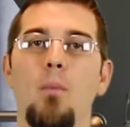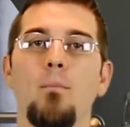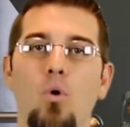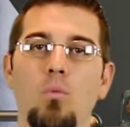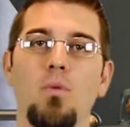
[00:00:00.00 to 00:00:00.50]

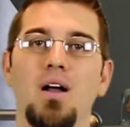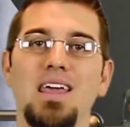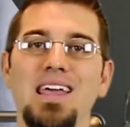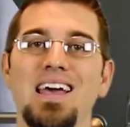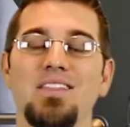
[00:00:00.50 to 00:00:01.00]
more
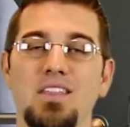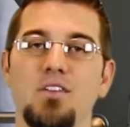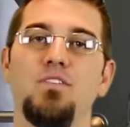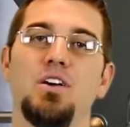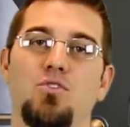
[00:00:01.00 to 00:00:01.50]
money than
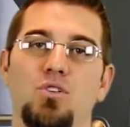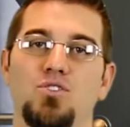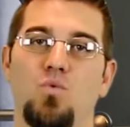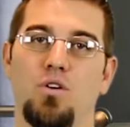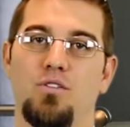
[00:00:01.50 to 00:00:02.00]
the vehicle
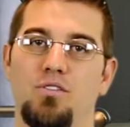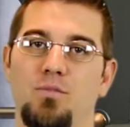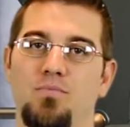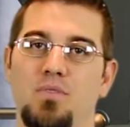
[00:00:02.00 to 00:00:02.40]
is worth.